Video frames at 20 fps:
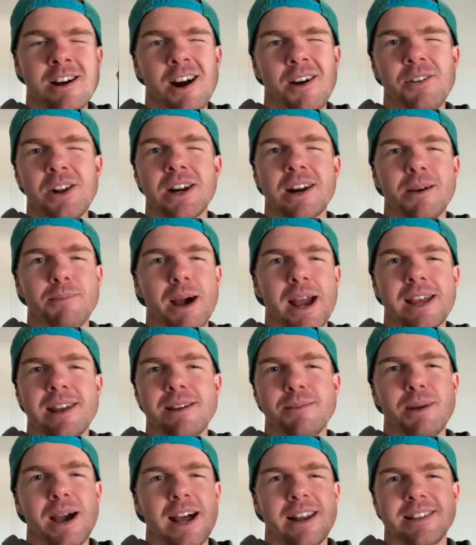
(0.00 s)
I've ended up
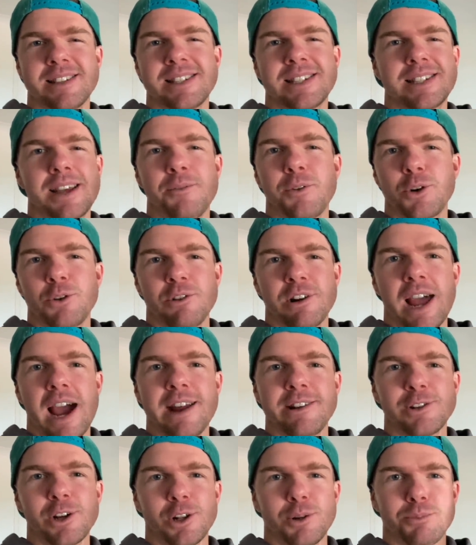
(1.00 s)
making about a seven or an
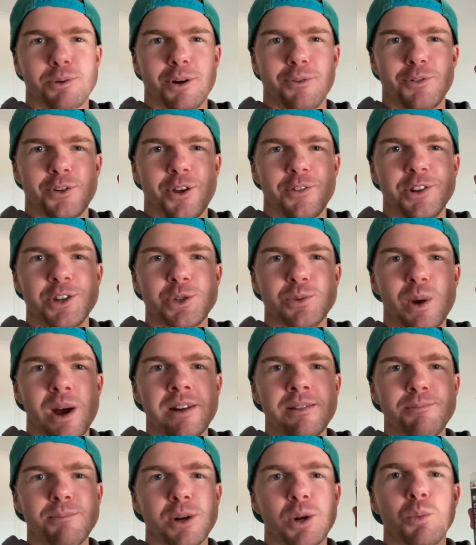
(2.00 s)
eight dollar profit on this
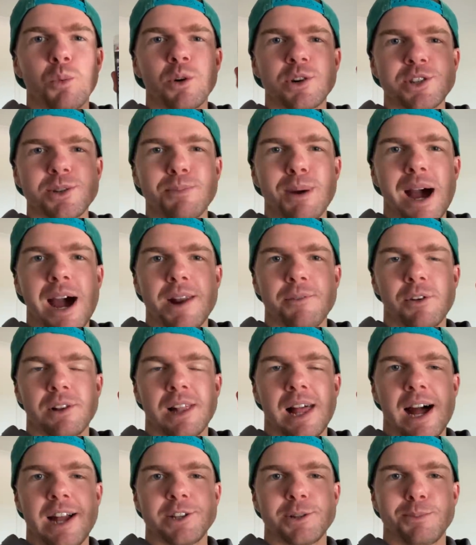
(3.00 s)
one, but it was a part of a
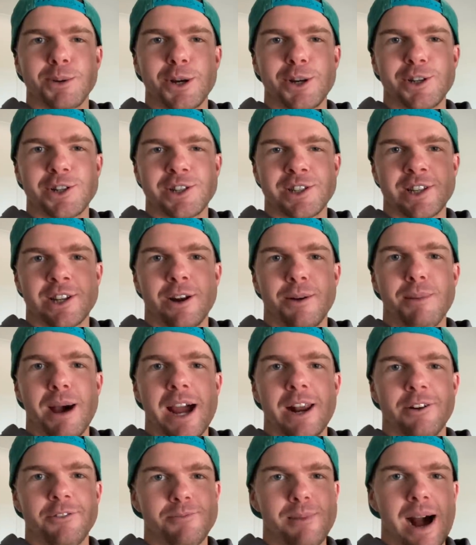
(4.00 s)
larger purchase that I
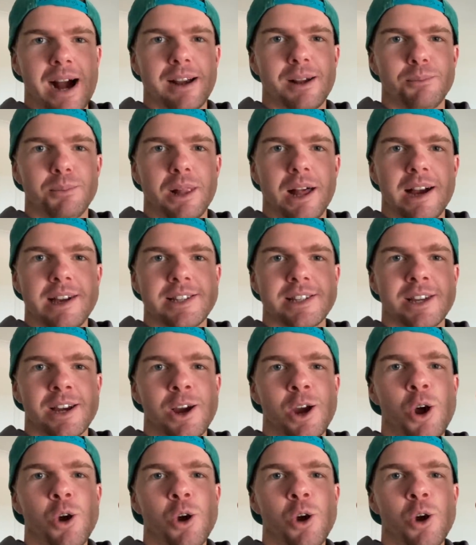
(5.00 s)
made off Marketplace,